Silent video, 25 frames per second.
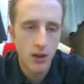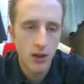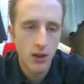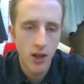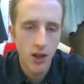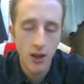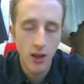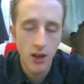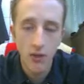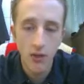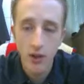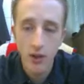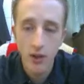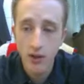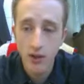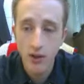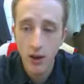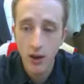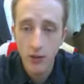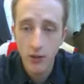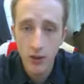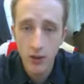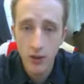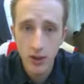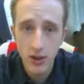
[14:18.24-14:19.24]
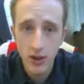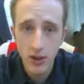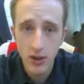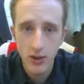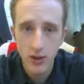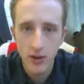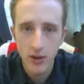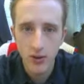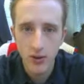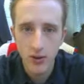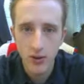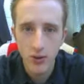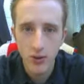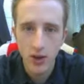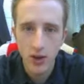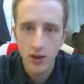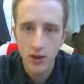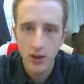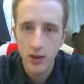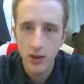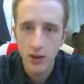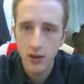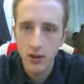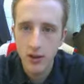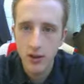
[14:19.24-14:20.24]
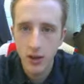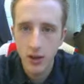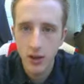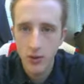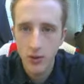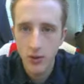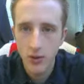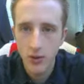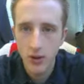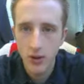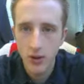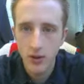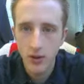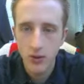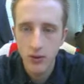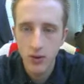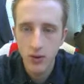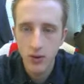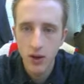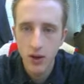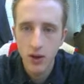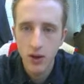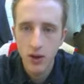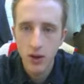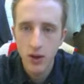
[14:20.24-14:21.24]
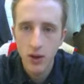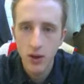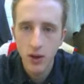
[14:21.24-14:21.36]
Okay, if this software is gonna, okay, I don't know why that's doing it.